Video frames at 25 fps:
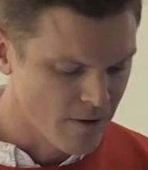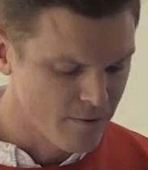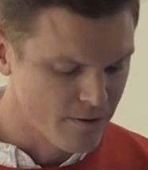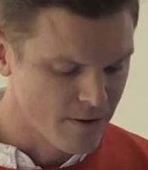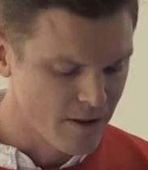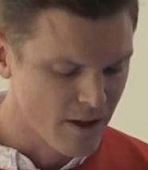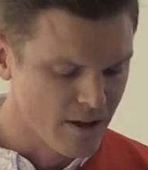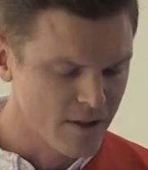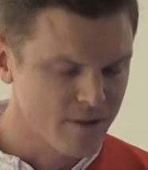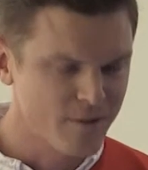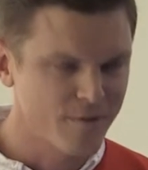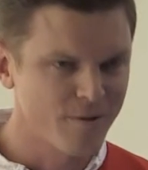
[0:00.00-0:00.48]

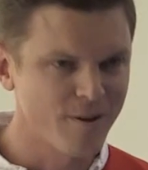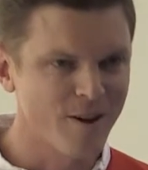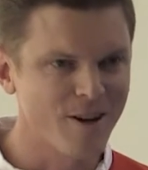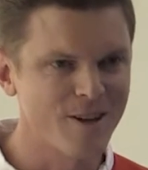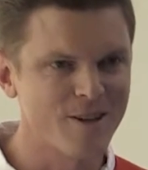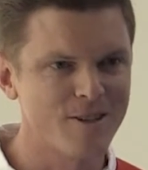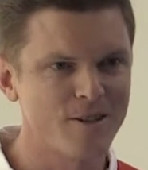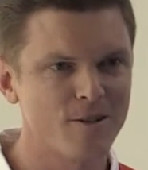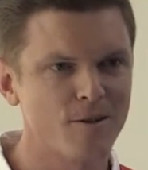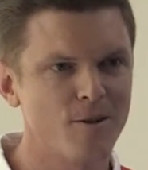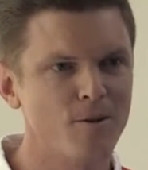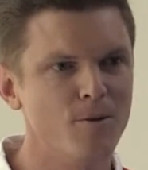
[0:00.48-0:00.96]
thus far
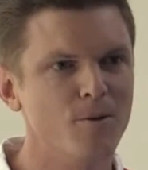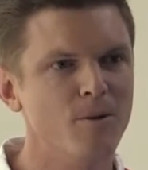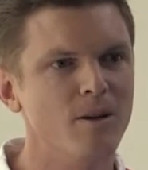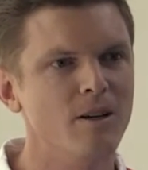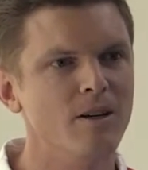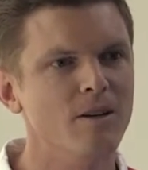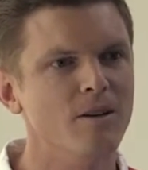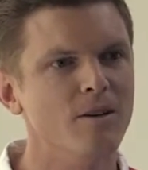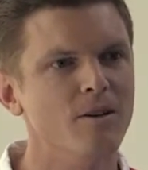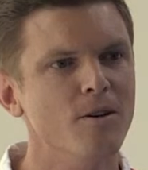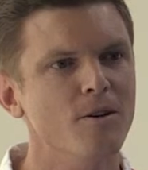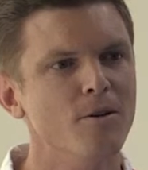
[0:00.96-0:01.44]
so
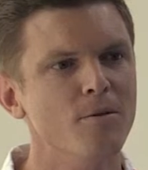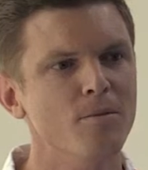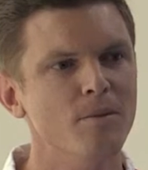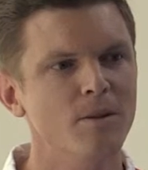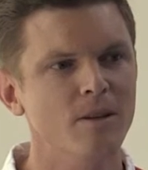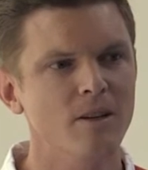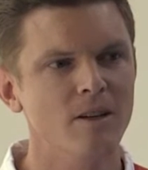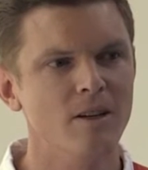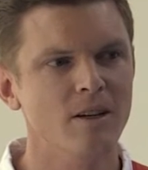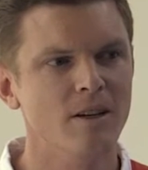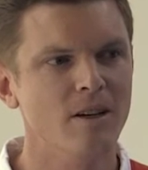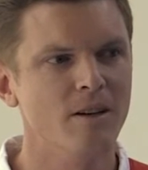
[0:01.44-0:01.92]

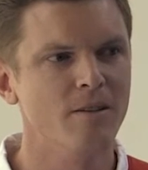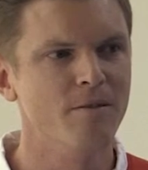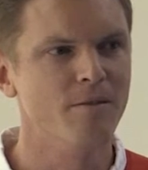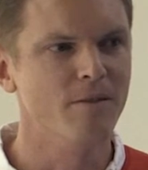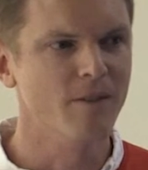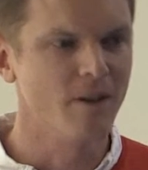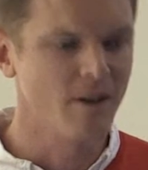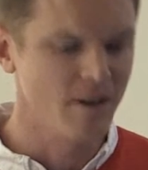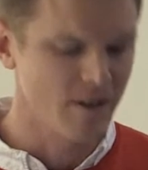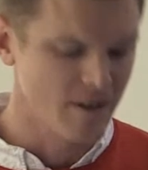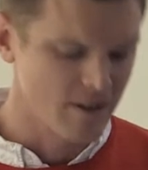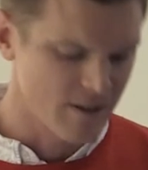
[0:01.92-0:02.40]
ignobly
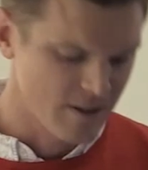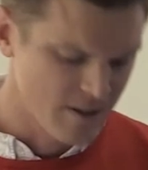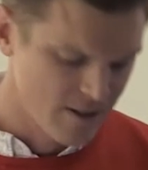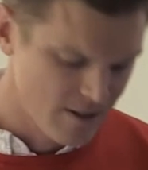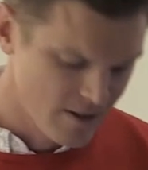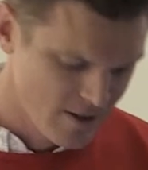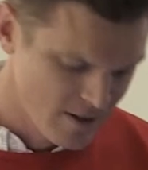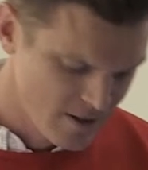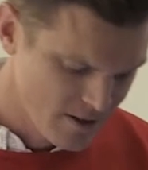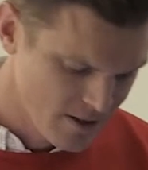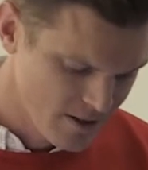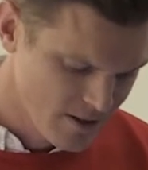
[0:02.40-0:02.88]

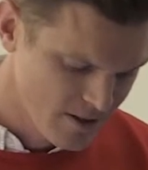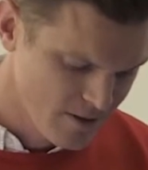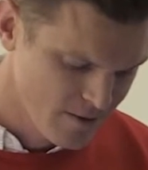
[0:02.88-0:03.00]
advanced.